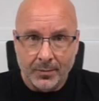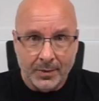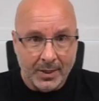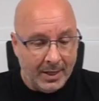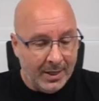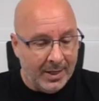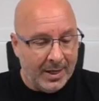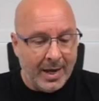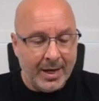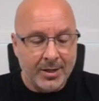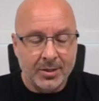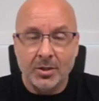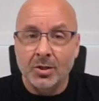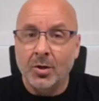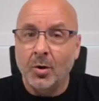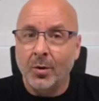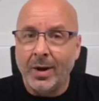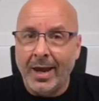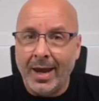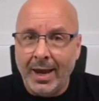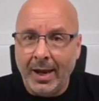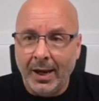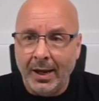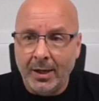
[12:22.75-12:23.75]
It has no
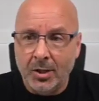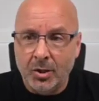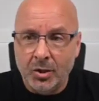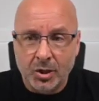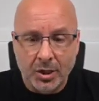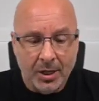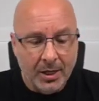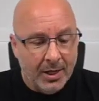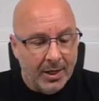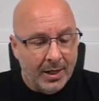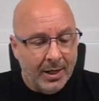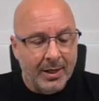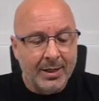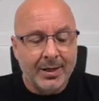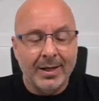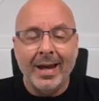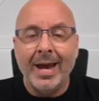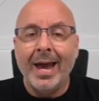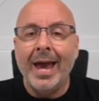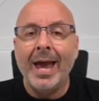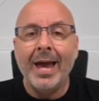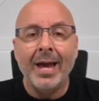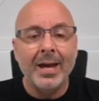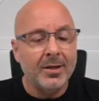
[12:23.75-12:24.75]
age, and it
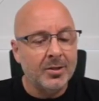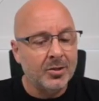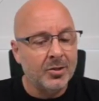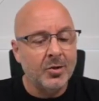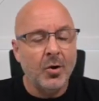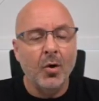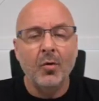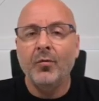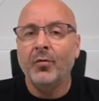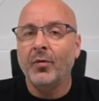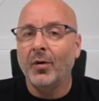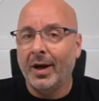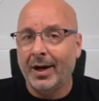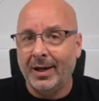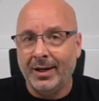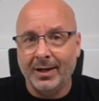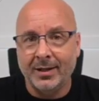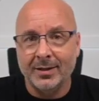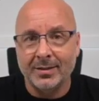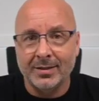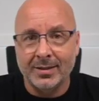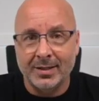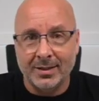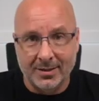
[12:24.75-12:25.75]
has no
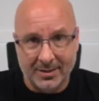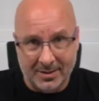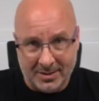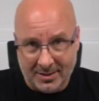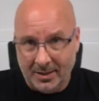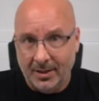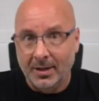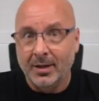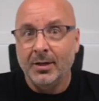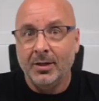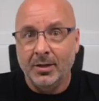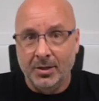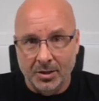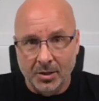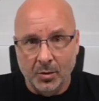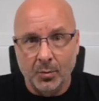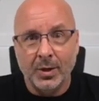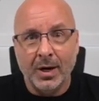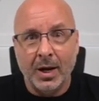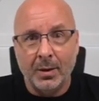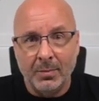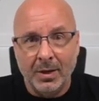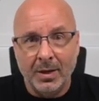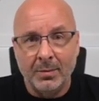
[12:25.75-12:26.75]
finances. You know what
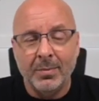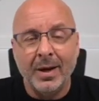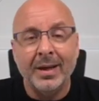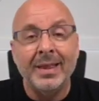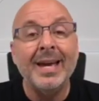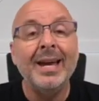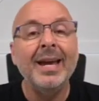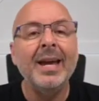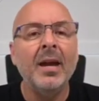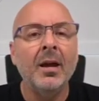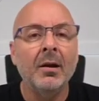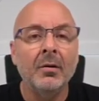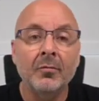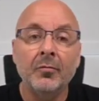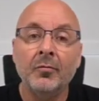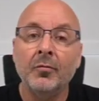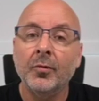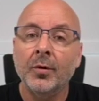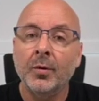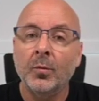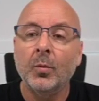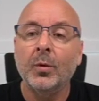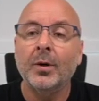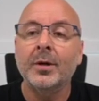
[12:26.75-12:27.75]
I mean by that?
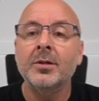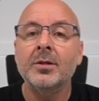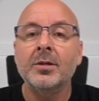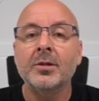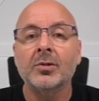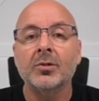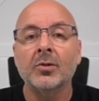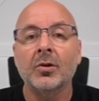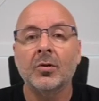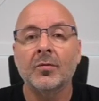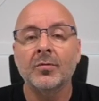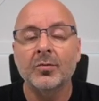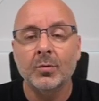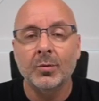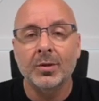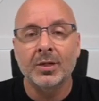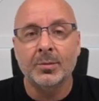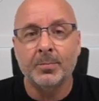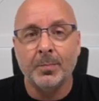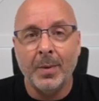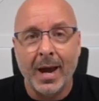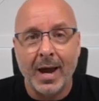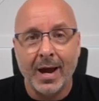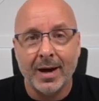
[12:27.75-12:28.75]
Everyone deserves
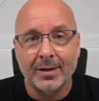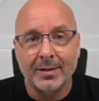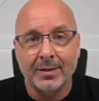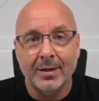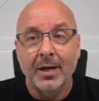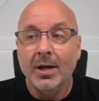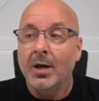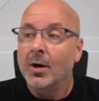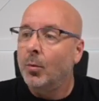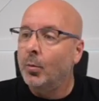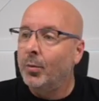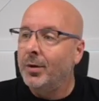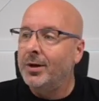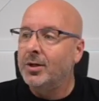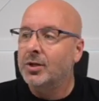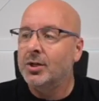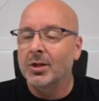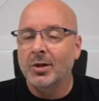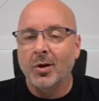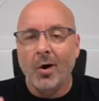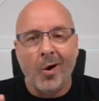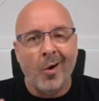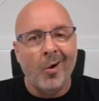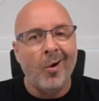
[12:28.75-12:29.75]
respect. We
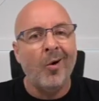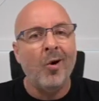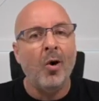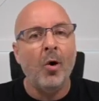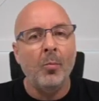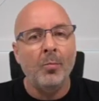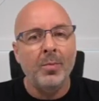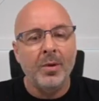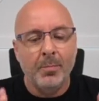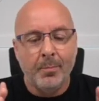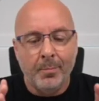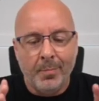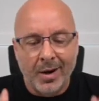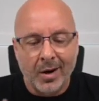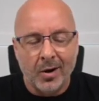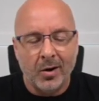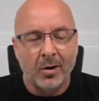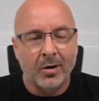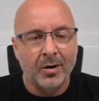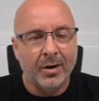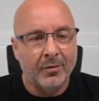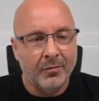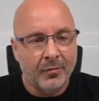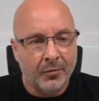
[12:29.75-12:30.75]
should all be
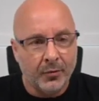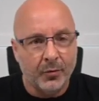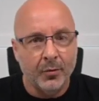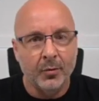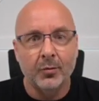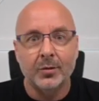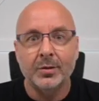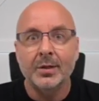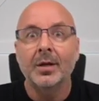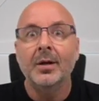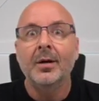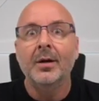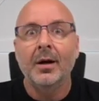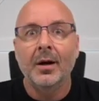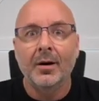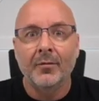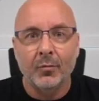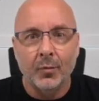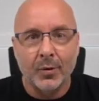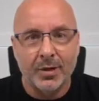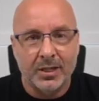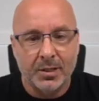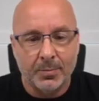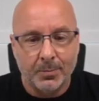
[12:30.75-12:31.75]
bearing fruit of
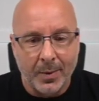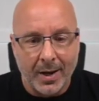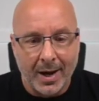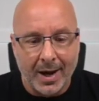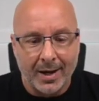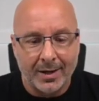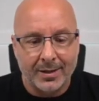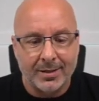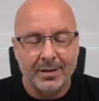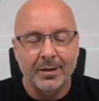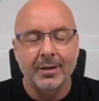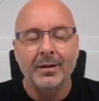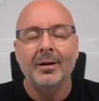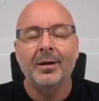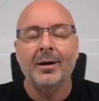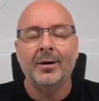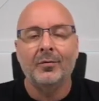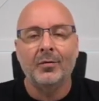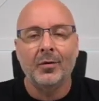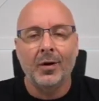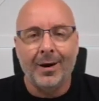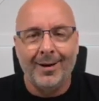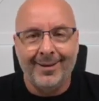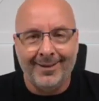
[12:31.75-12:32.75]
respect,
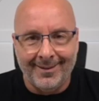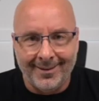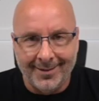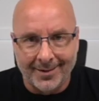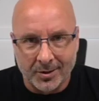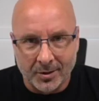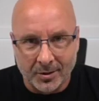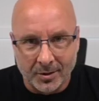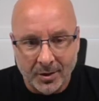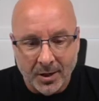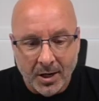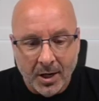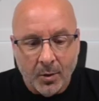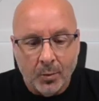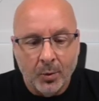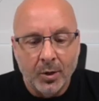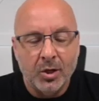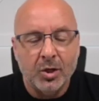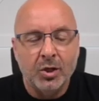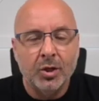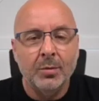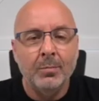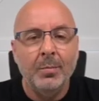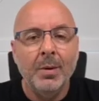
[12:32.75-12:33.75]
of honor. We
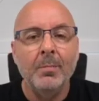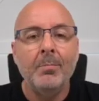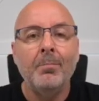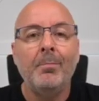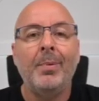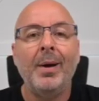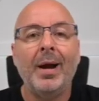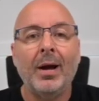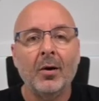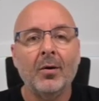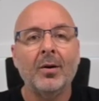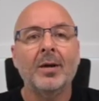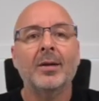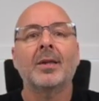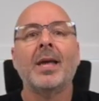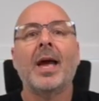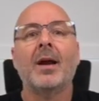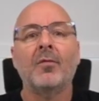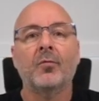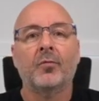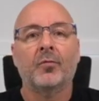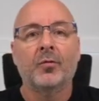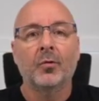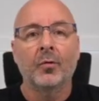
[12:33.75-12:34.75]
should be bearing
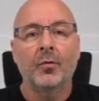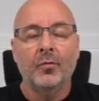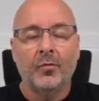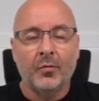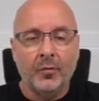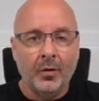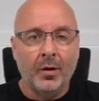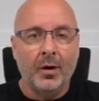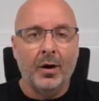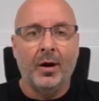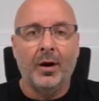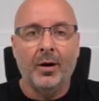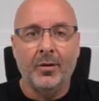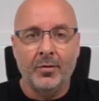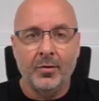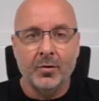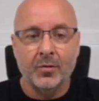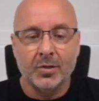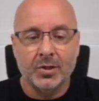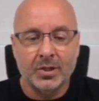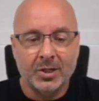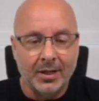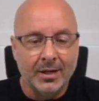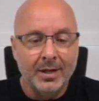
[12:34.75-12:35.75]
that fruit for
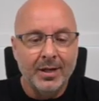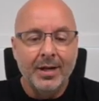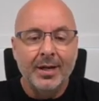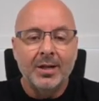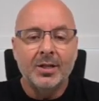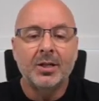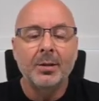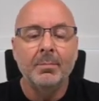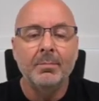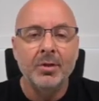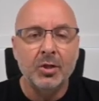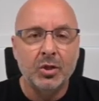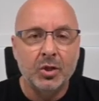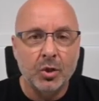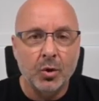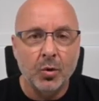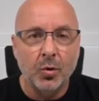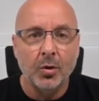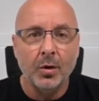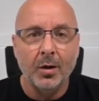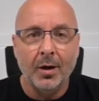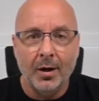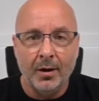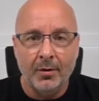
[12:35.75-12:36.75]
others, to
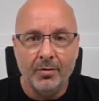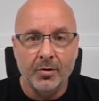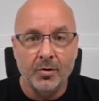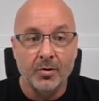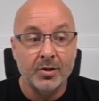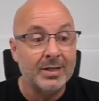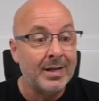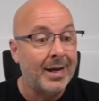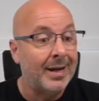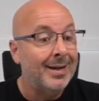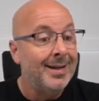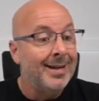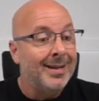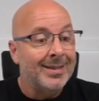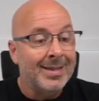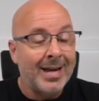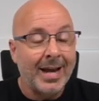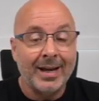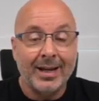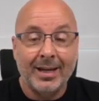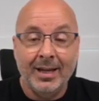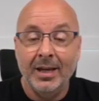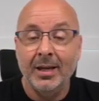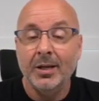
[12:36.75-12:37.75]
mature others,
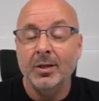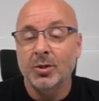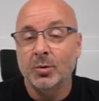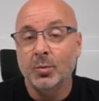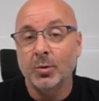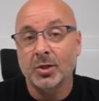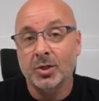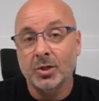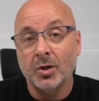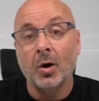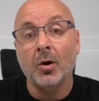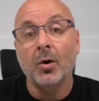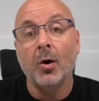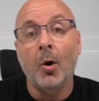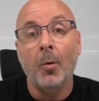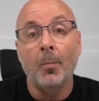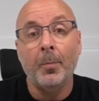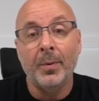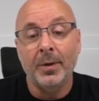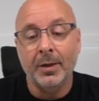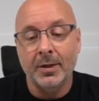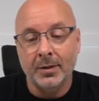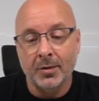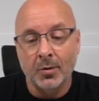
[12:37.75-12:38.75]
that kids will start
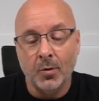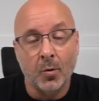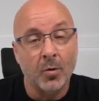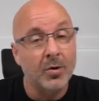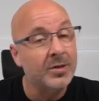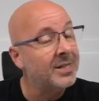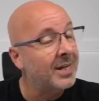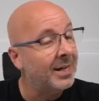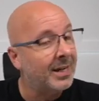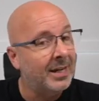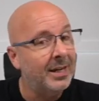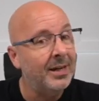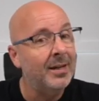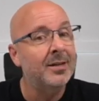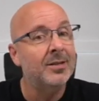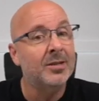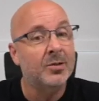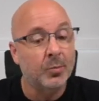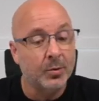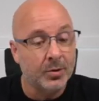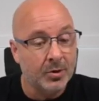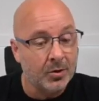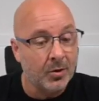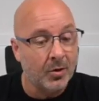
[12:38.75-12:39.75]
opening doors, that kids
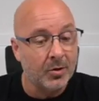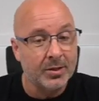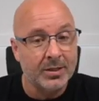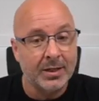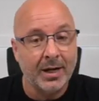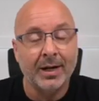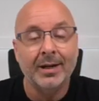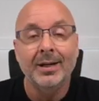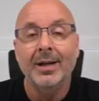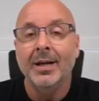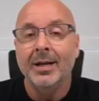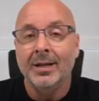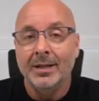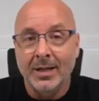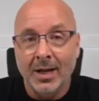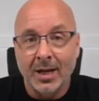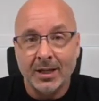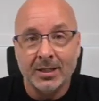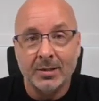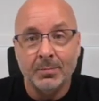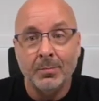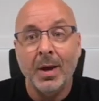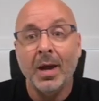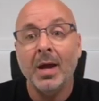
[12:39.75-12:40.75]
will start saying
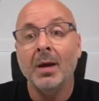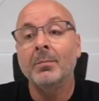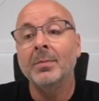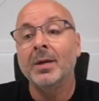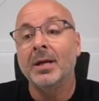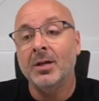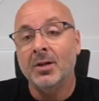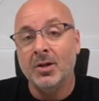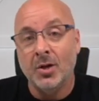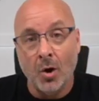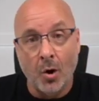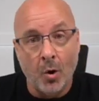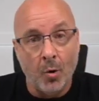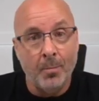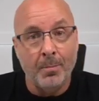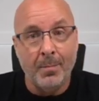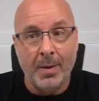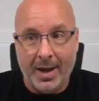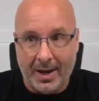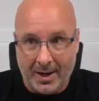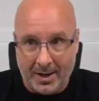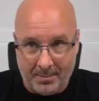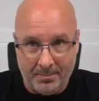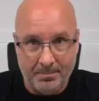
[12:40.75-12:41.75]
yes, ma'am, and no,
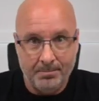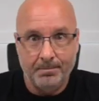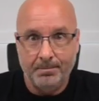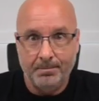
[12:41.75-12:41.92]
ma'am.